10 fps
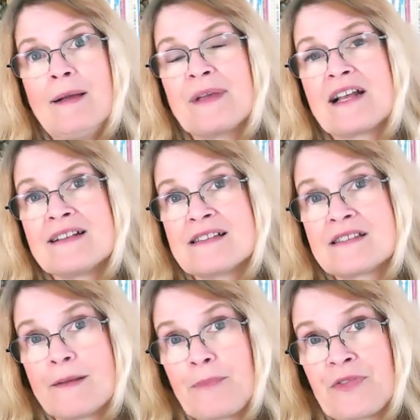
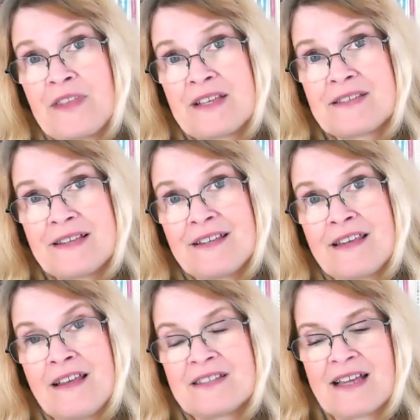because this
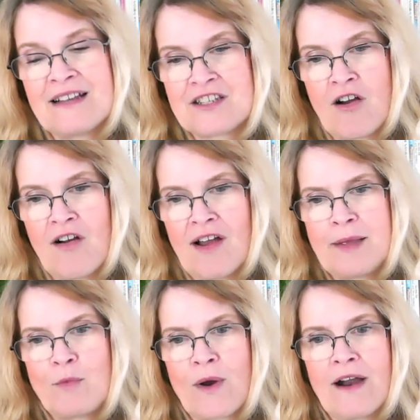is a
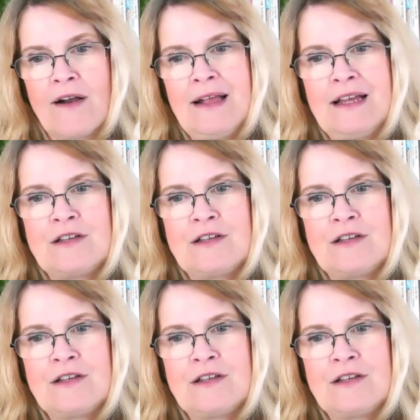time where